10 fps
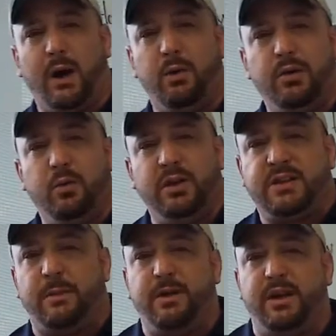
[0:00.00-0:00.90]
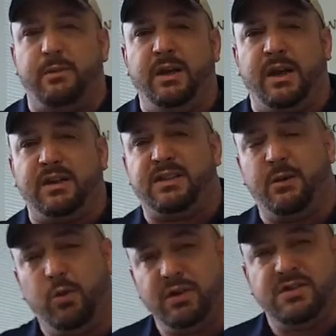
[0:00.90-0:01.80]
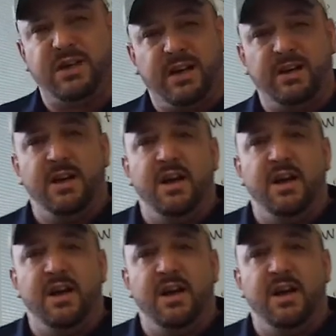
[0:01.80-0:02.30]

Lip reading: What does that mean to me? And I said, well, sir,